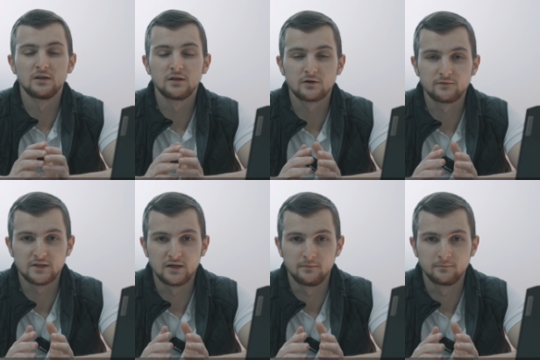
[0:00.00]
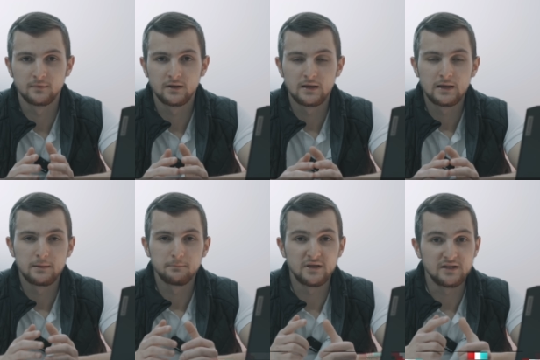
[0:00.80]
a lot of time.
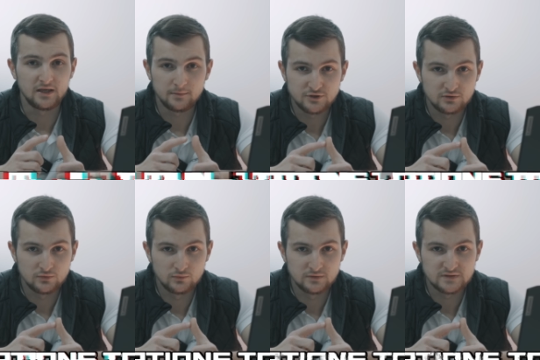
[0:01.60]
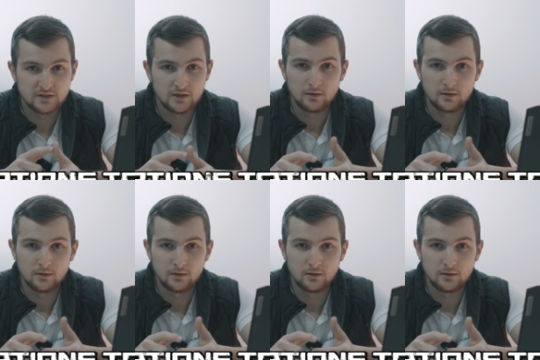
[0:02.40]
Many caption tools,